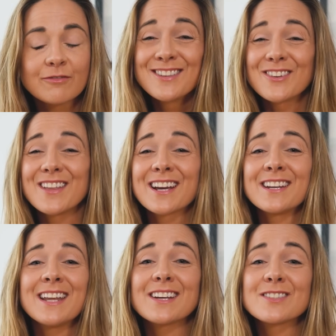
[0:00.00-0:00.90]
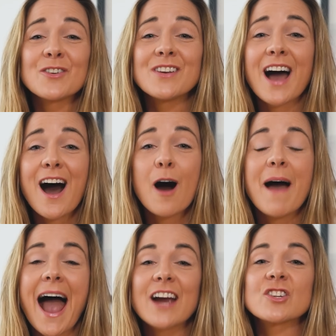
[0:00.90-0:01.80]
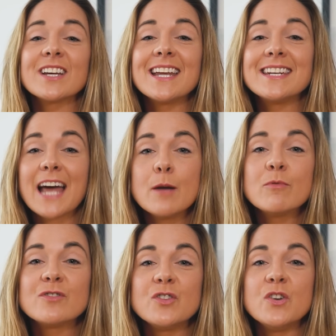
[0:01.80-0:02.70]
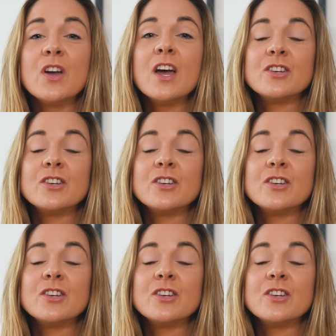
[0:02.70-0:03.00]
So their Connect Soon hub actually enables you